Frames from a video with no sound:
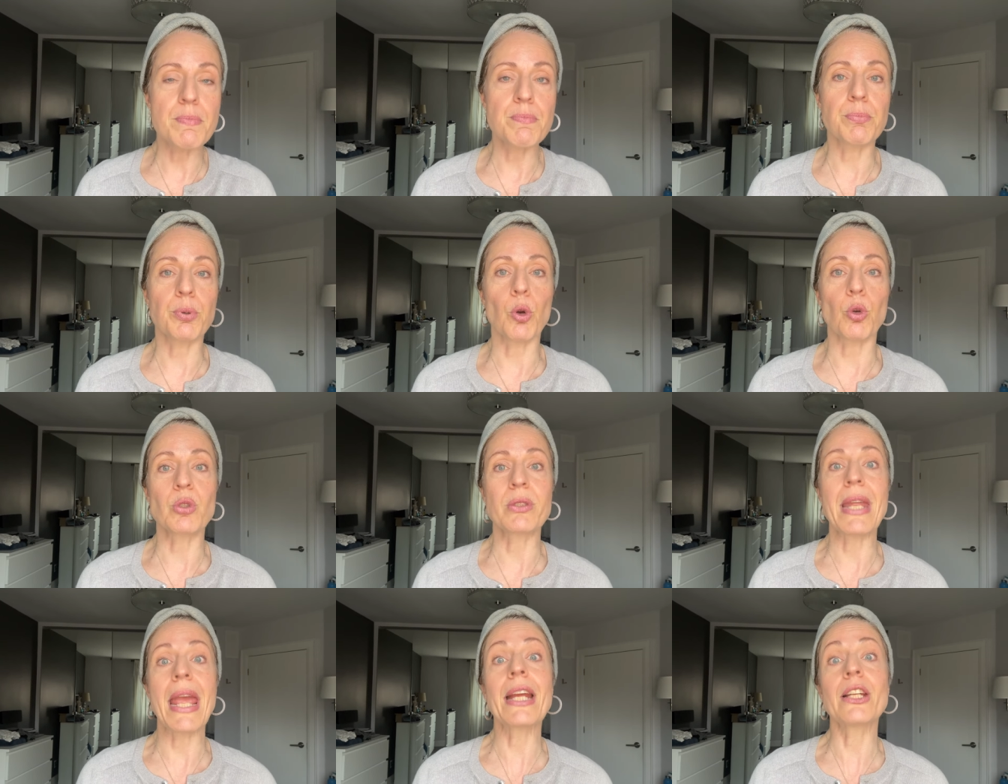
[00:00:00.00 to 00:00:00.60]

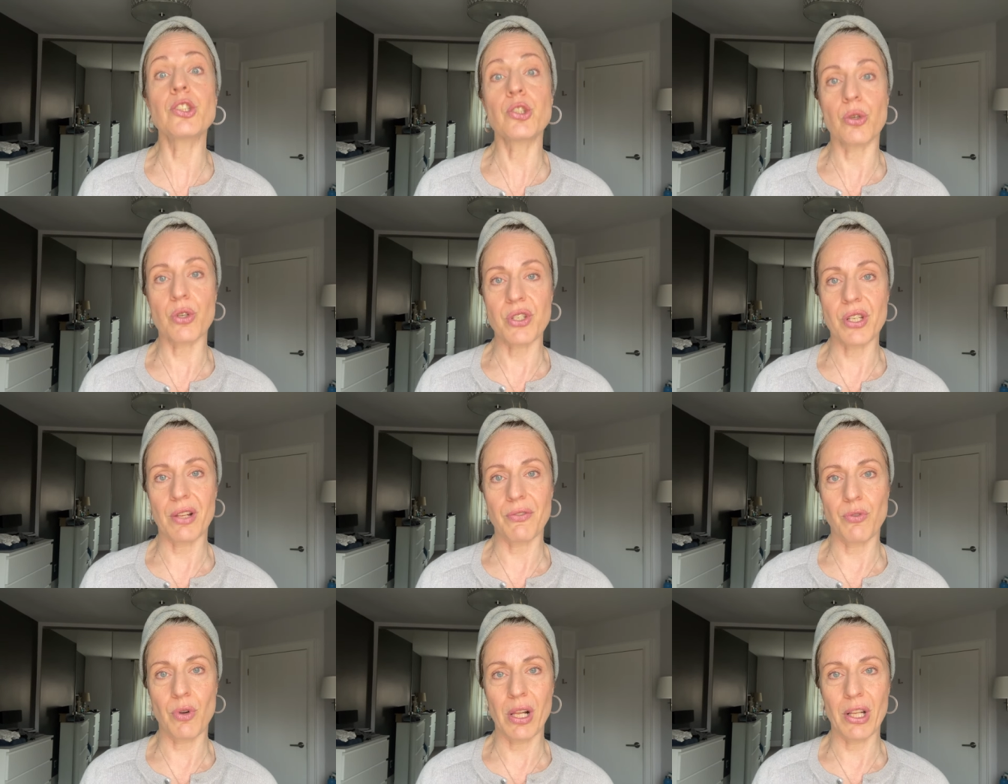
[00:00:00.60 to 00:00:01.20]
protect
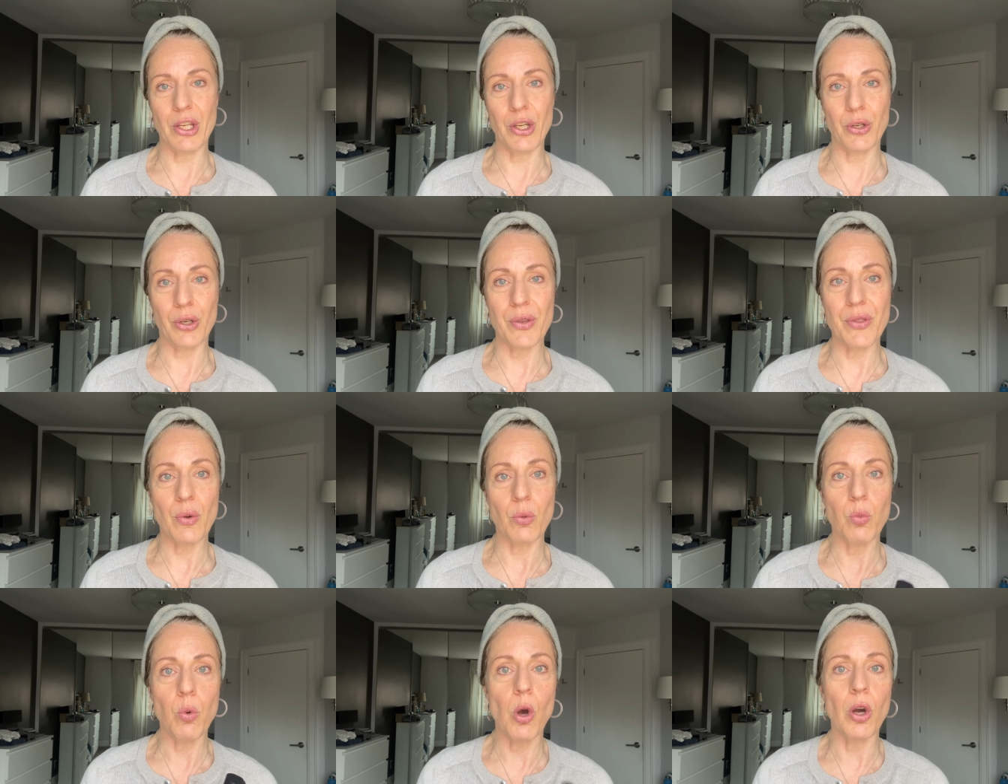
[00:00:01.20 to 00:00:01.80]
yourself while you're in
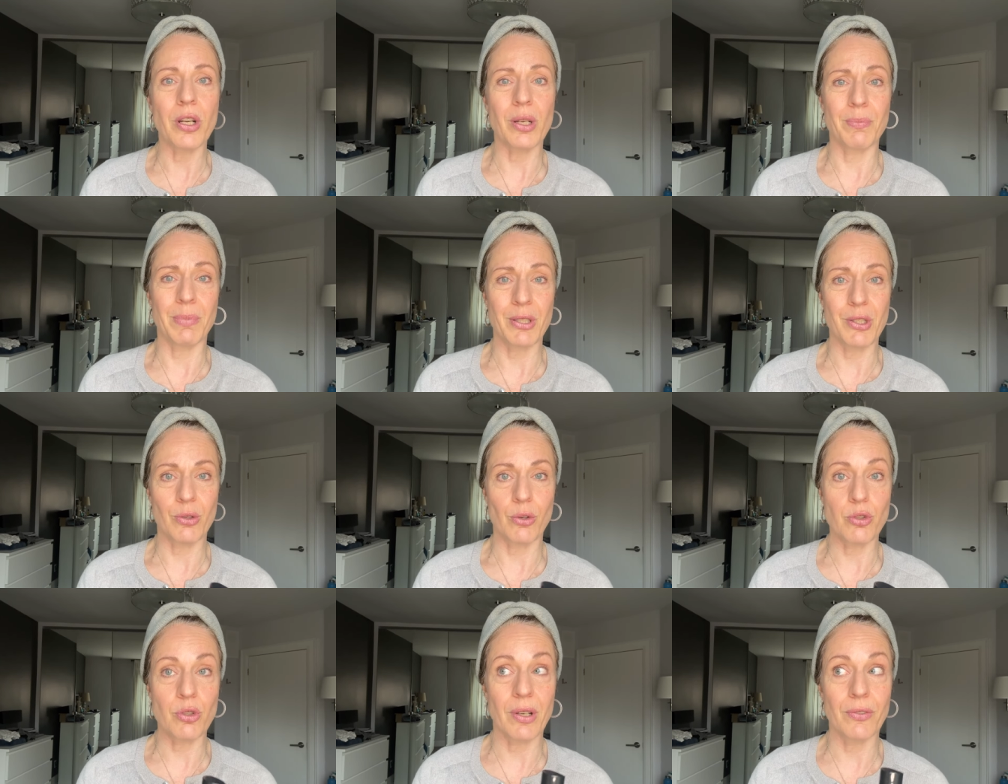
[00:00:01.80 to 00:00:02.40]
the water, but you
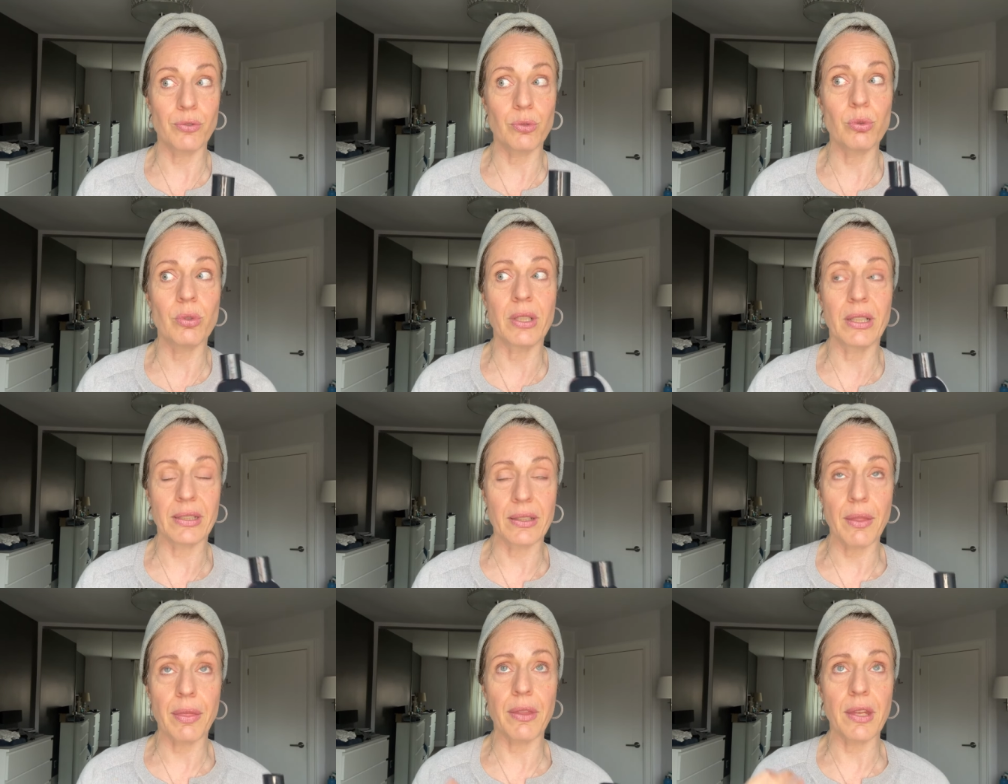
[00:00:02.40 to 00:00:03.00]
also have to
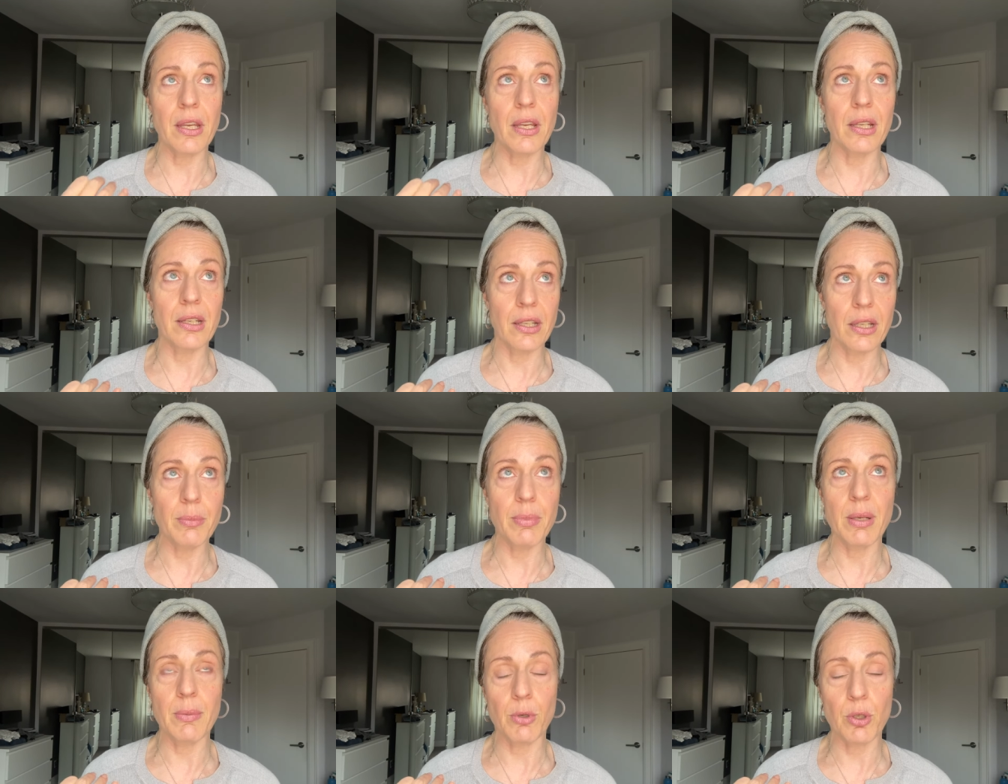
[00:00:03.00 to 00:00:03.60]
think a
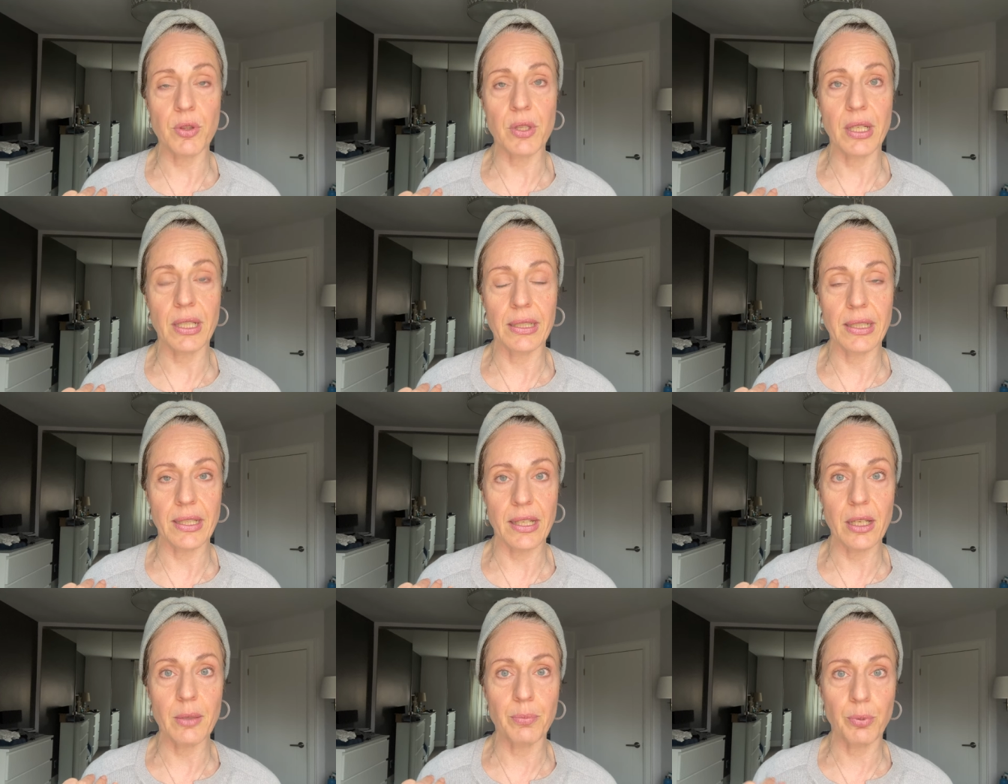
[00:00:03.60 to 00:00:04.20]
little bit about the
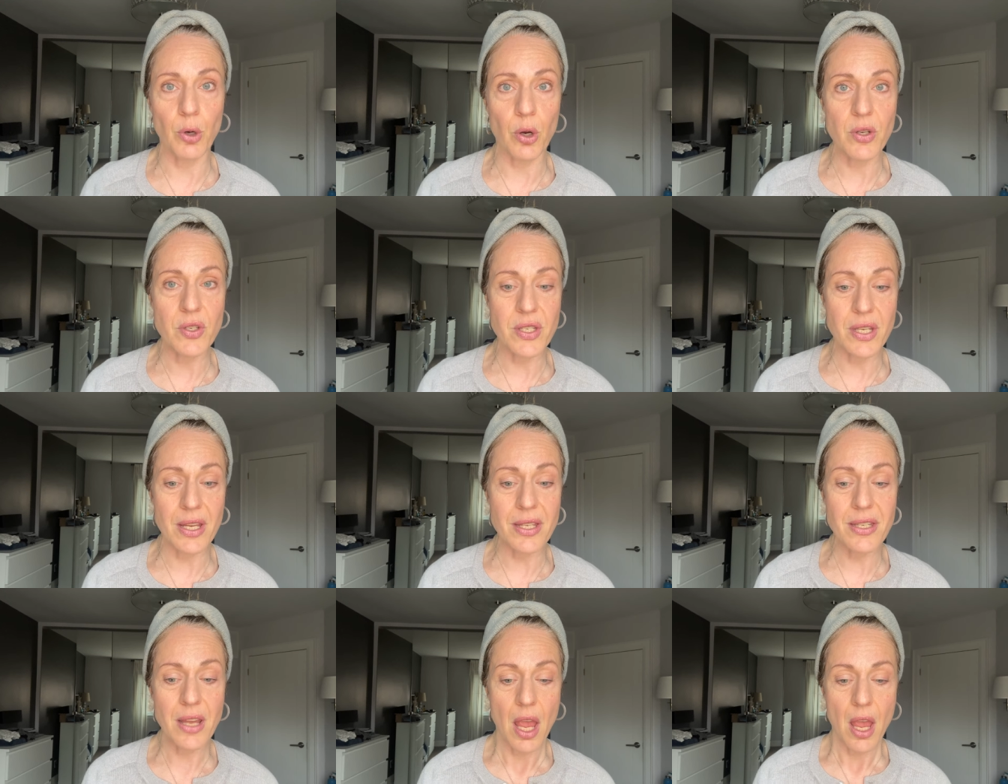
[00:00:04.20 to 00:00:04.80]
cleaning
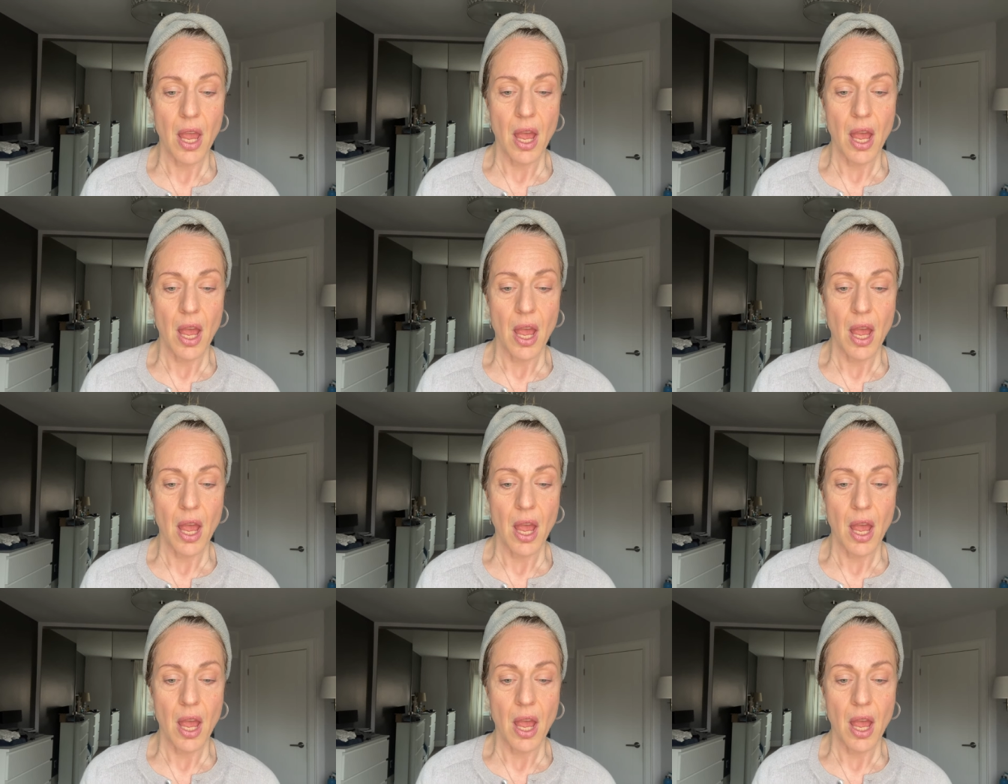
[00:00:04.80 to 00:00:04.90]
process